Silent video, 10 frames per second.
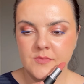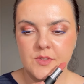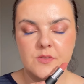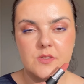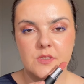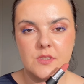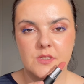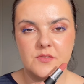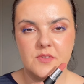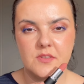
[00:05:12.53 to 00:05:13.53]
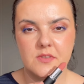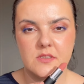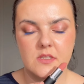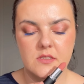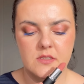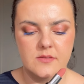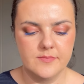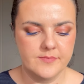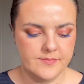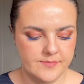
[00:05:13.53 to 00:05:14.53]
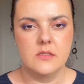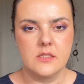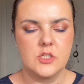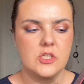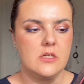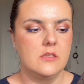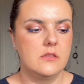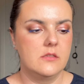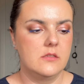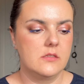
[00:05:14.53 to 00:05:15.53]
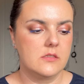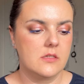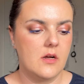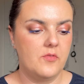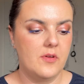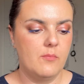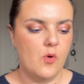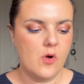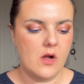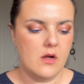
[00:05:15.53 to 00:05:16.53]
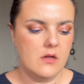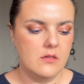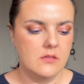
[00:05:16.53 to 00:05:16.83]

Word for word: So this is Velvet Teddy. Next shade, it is Cafe Mocha.